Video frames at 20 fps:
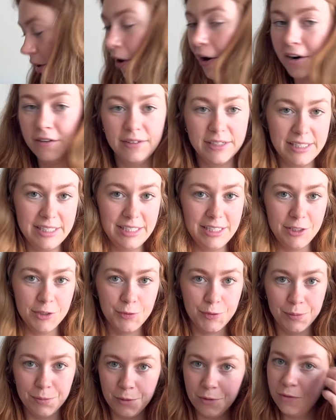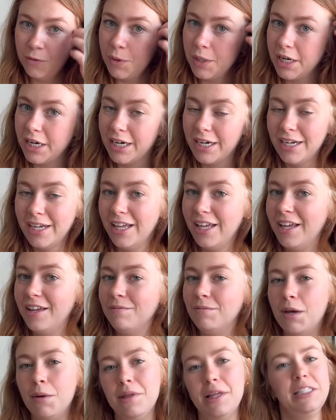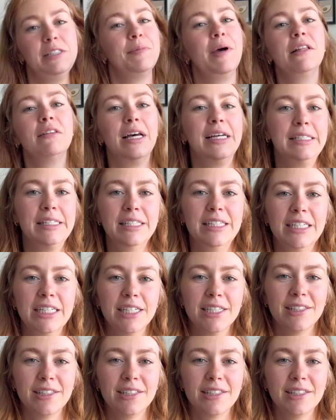Harvest tees from before. Maybe that's my lesson here,